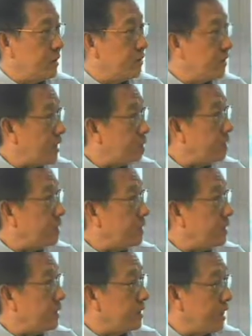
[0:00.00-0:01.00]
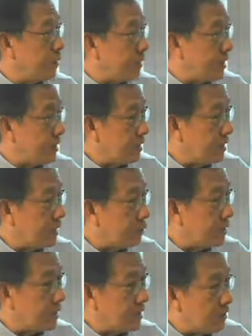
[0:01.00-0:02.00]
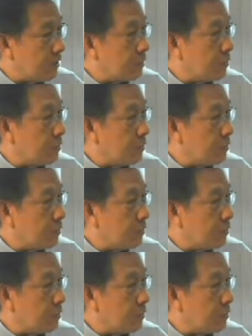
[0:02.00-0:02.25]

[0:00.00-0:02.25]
development in helping her